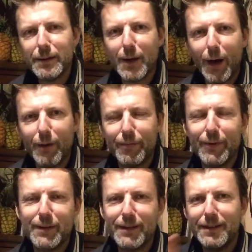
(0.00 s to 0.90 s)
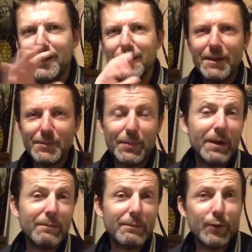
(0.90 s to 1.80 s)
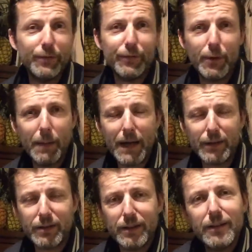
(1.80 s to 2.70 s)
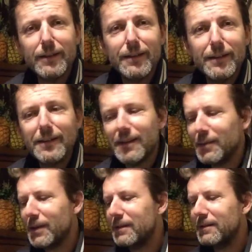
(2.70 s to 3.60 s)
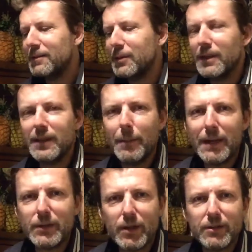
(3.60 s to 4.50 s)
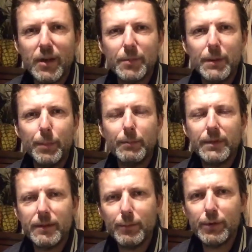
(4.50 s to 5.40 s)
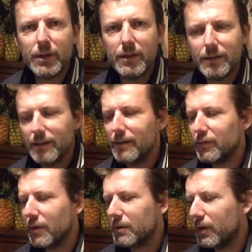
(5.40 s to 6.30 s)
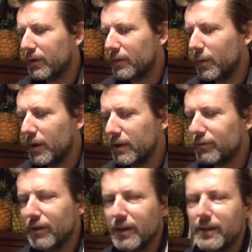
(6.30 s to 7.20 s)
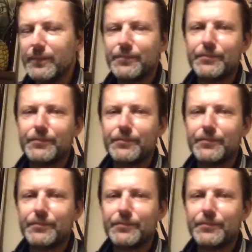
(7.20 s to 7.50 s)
you can't fucking... That's good for a mask, wouldn't it? You wouldn't need a mask on top of your pumpkin, would you? So it kind of works, really